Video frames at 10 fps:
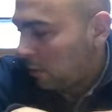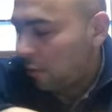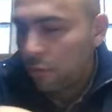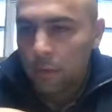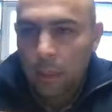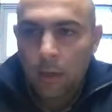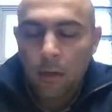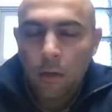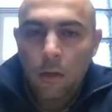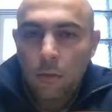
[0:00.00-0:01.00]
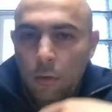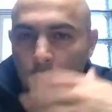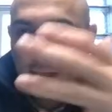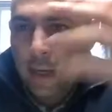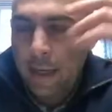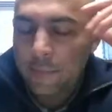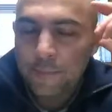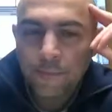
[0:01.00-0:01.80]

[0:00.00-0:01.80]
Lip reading: those that are looking at